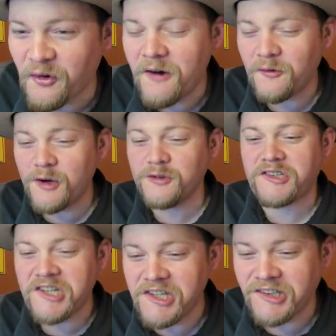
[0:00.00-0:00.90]
front row
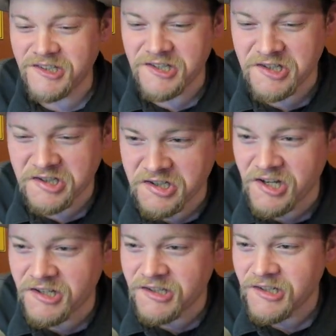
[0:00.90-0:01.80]
seat to this
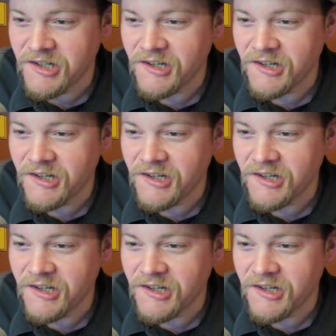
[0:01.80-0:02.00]
shit.